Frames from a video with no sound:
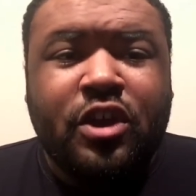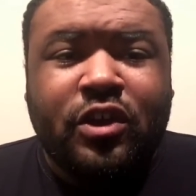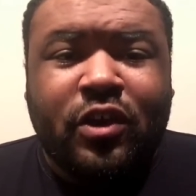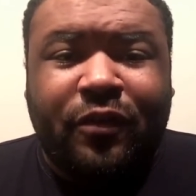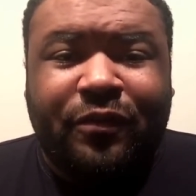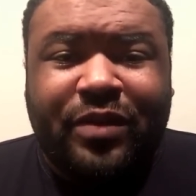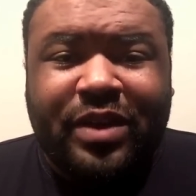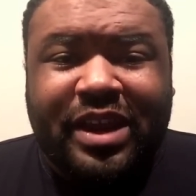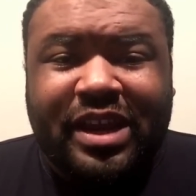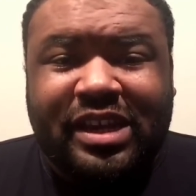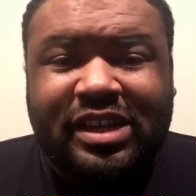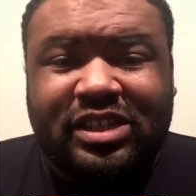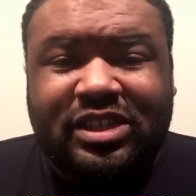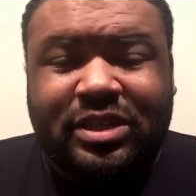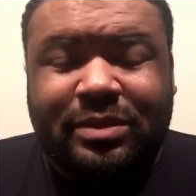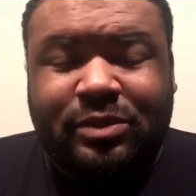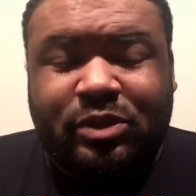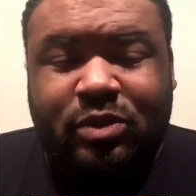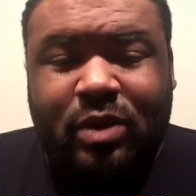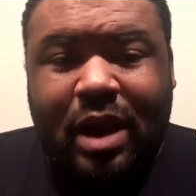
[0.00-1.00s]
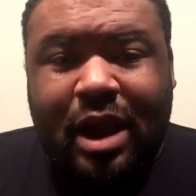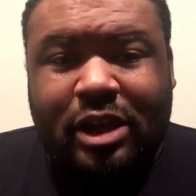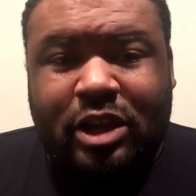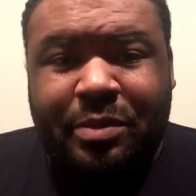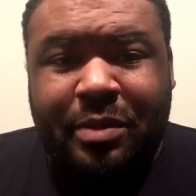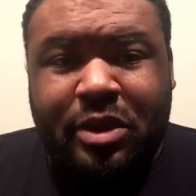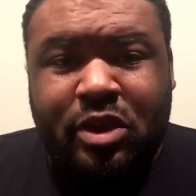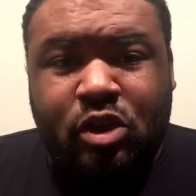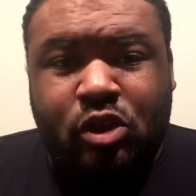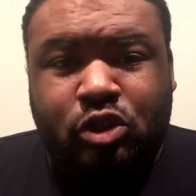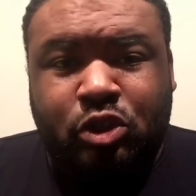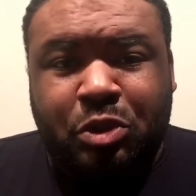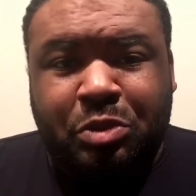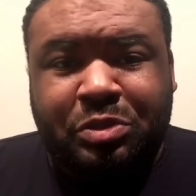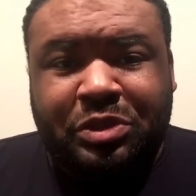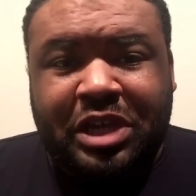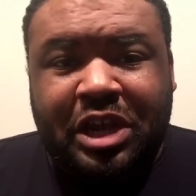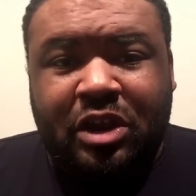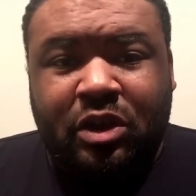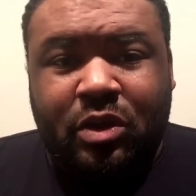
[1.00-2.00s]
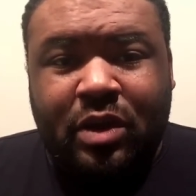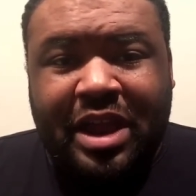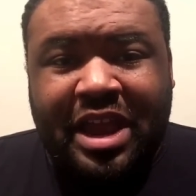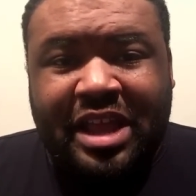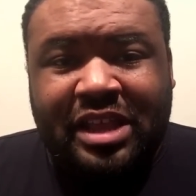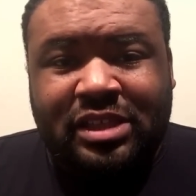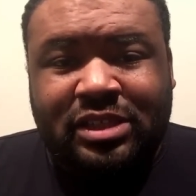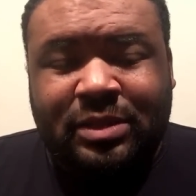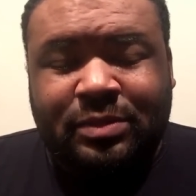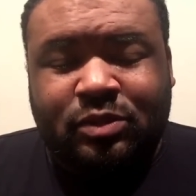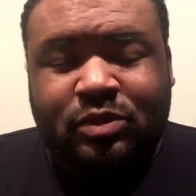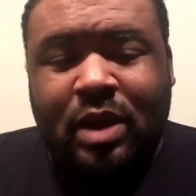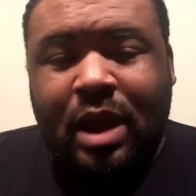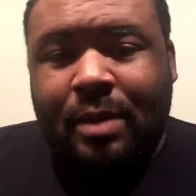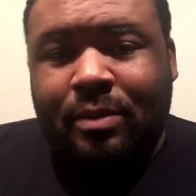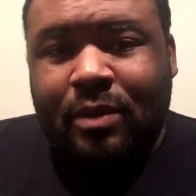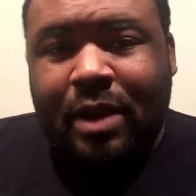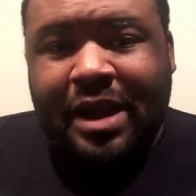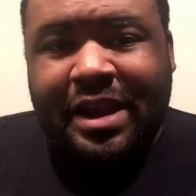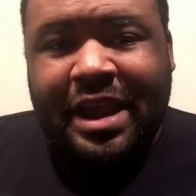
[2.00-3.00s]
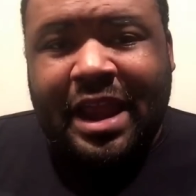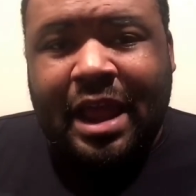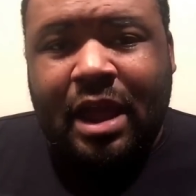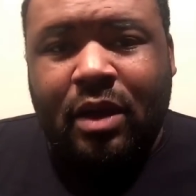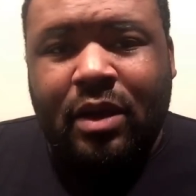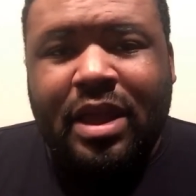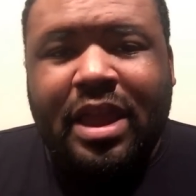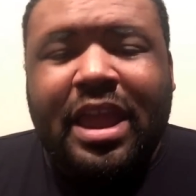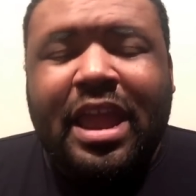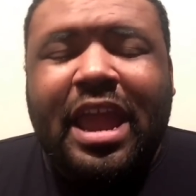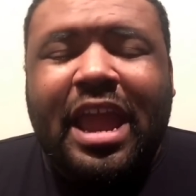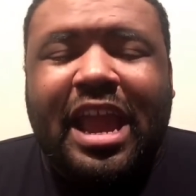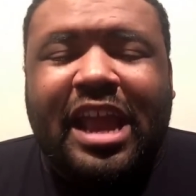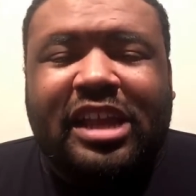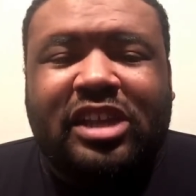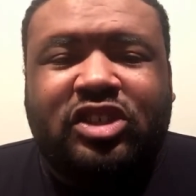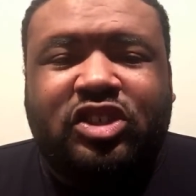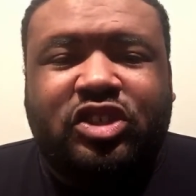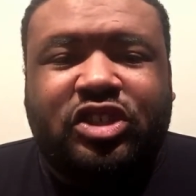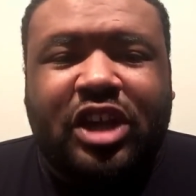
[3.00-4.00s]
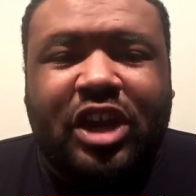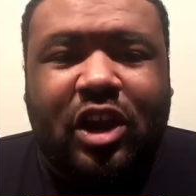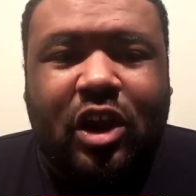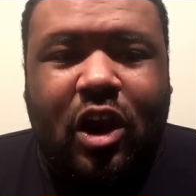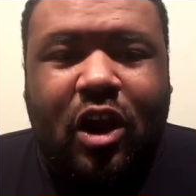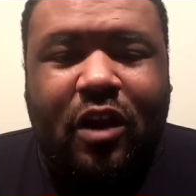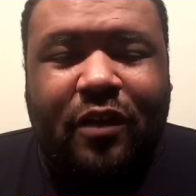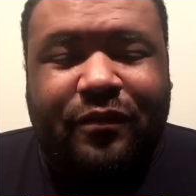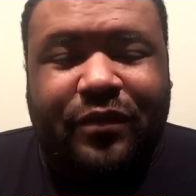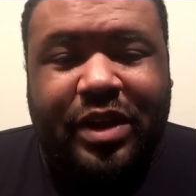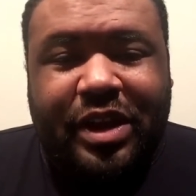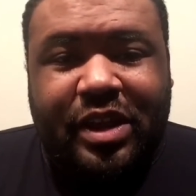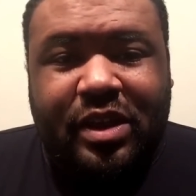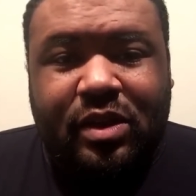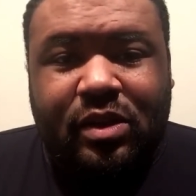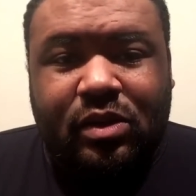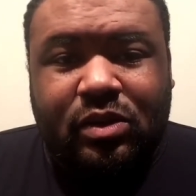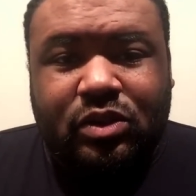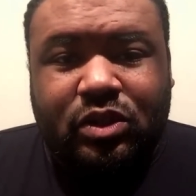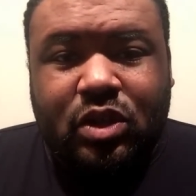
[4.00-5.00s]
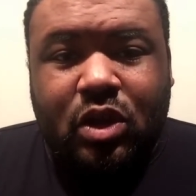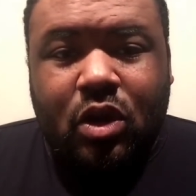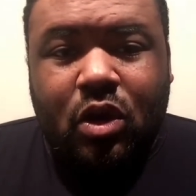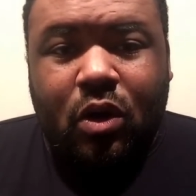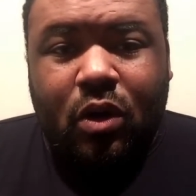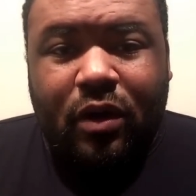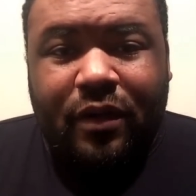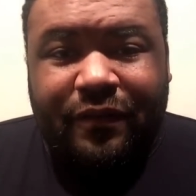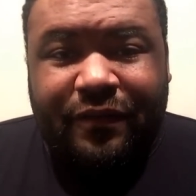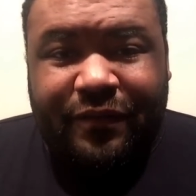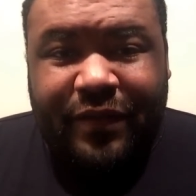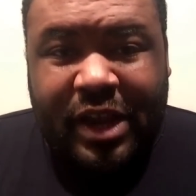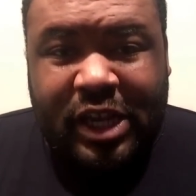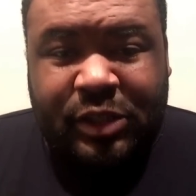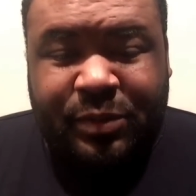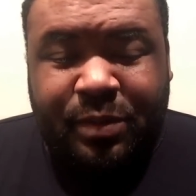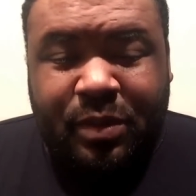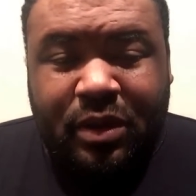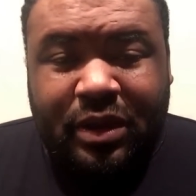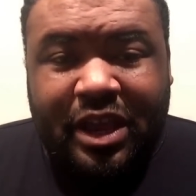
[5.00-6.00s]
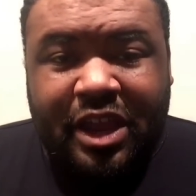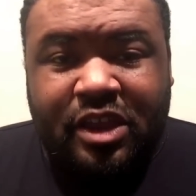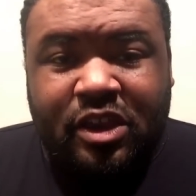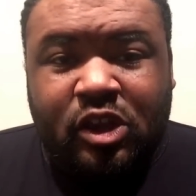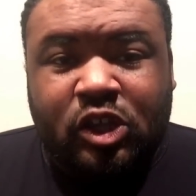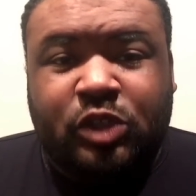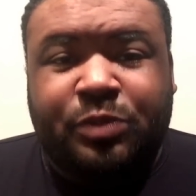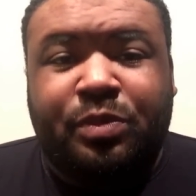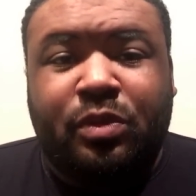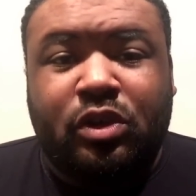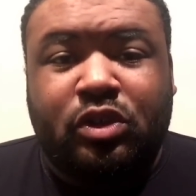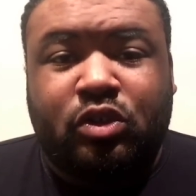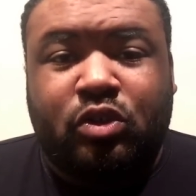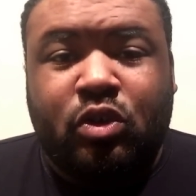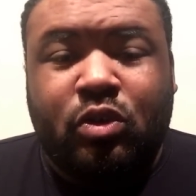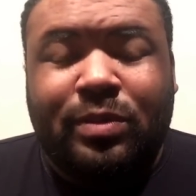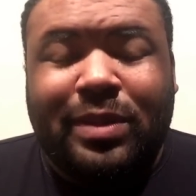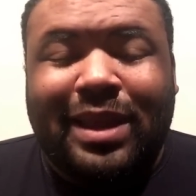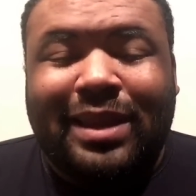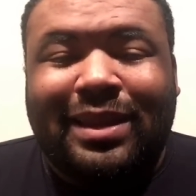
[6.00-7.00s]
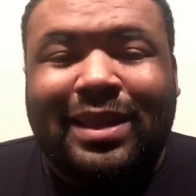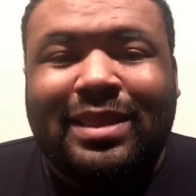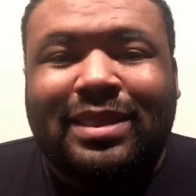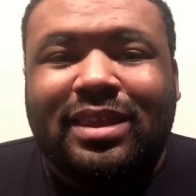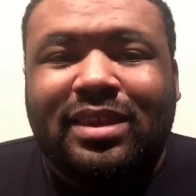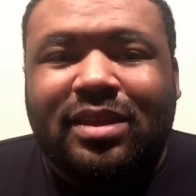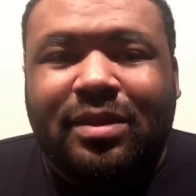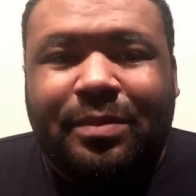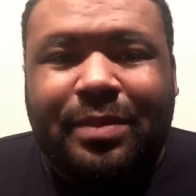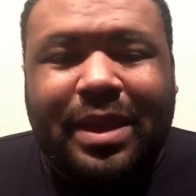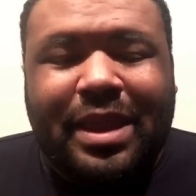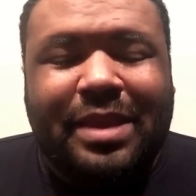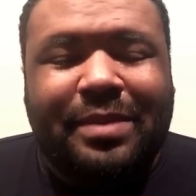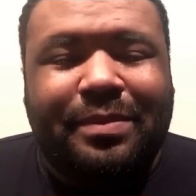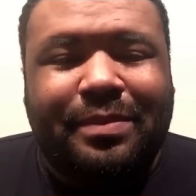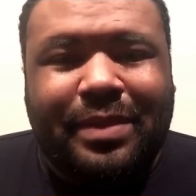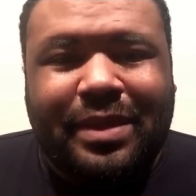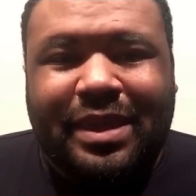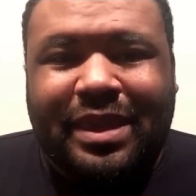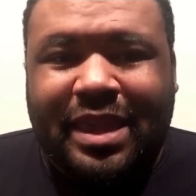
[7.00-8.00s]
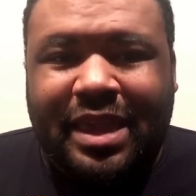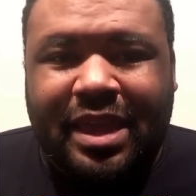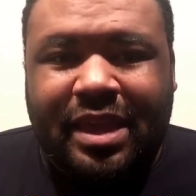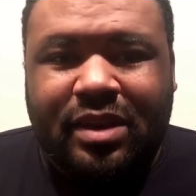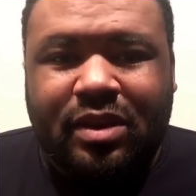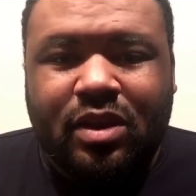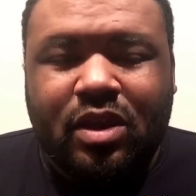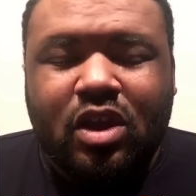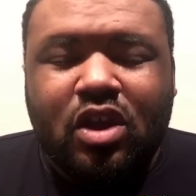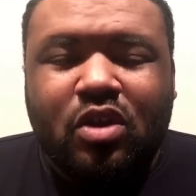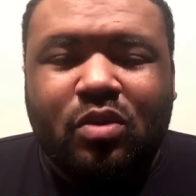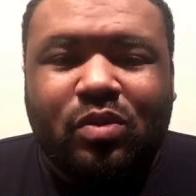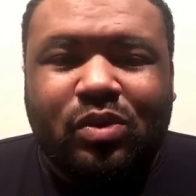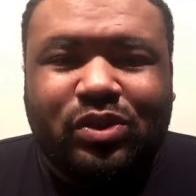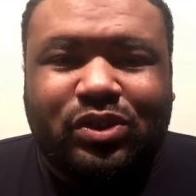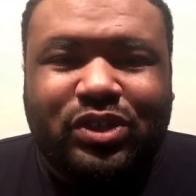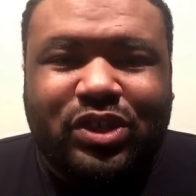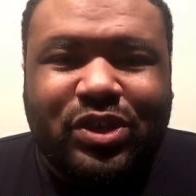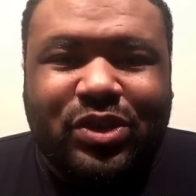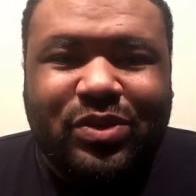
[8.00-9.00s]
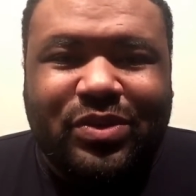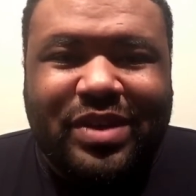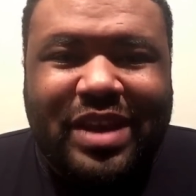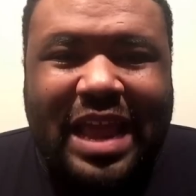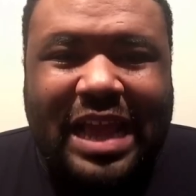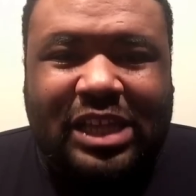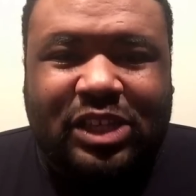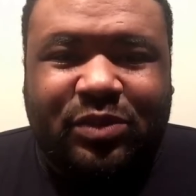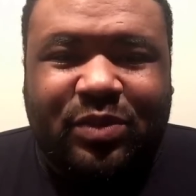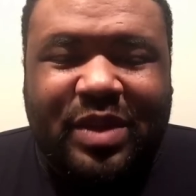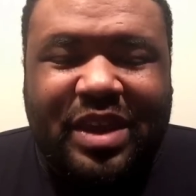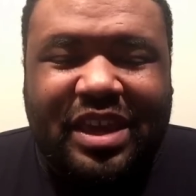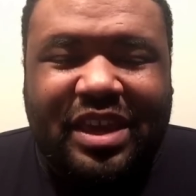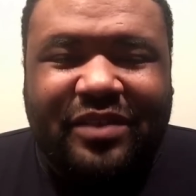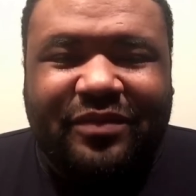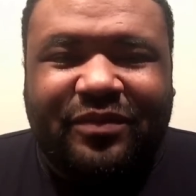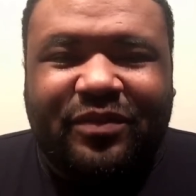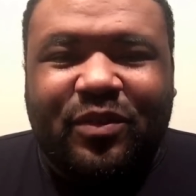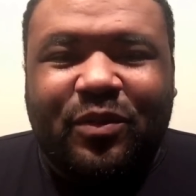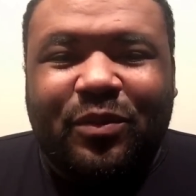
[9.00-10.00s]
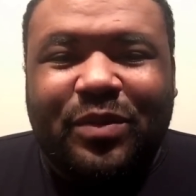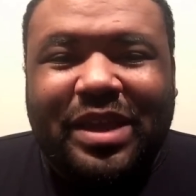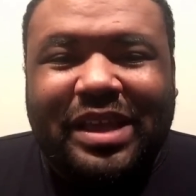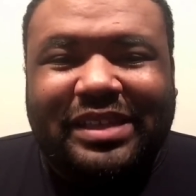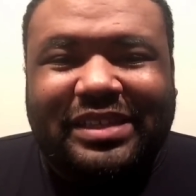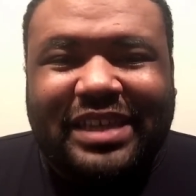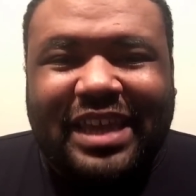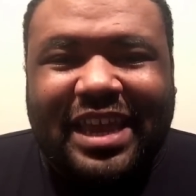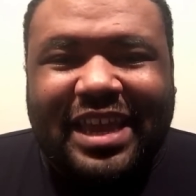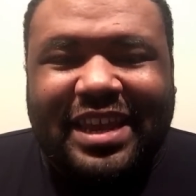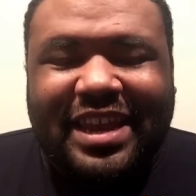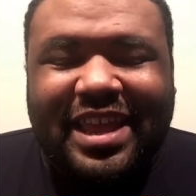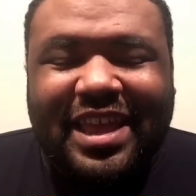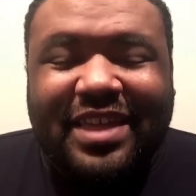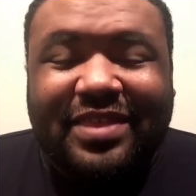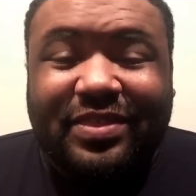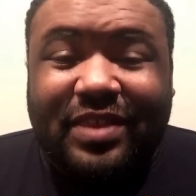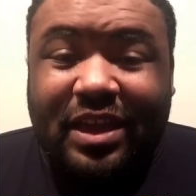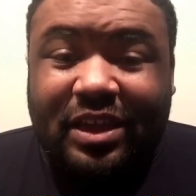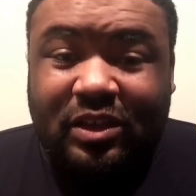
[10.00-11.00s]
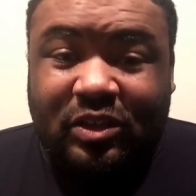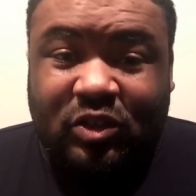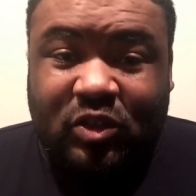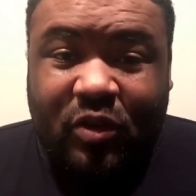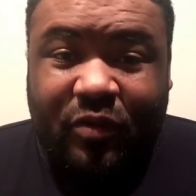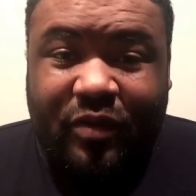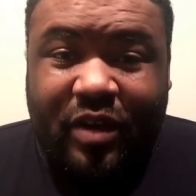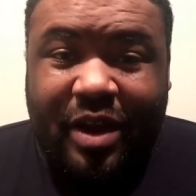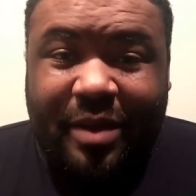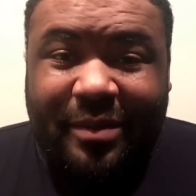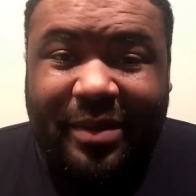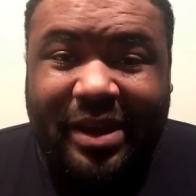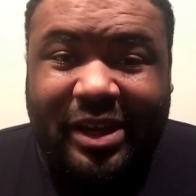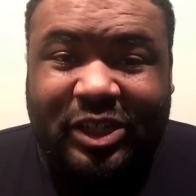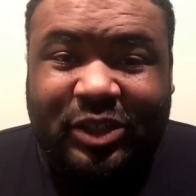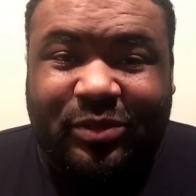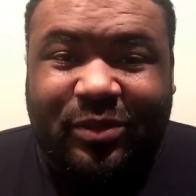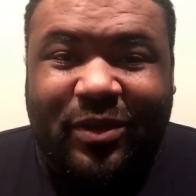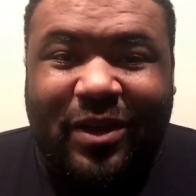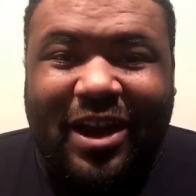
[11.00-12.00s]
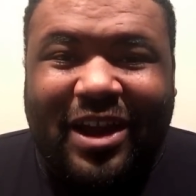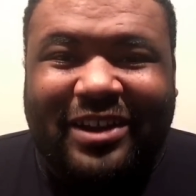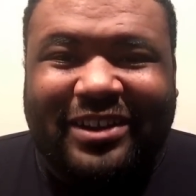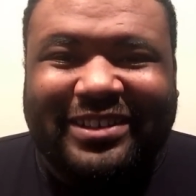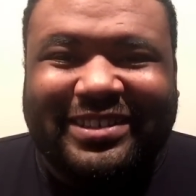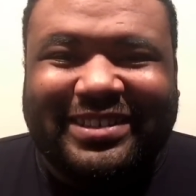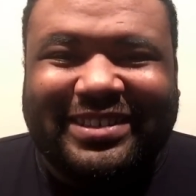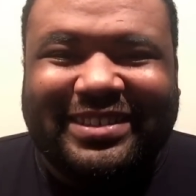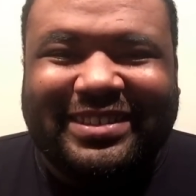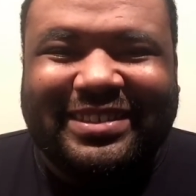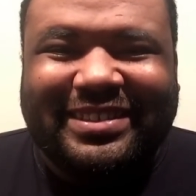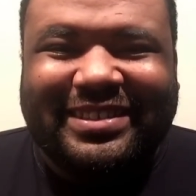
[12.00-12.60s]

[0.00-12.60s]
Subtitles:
Don't forget to subscribe to my YouTube channel. Go ahead and subscribe right now and share our videos on Facebook in your sports group and let the debate begin. We'll see you next week for week 10. Thank you so very much. We're out.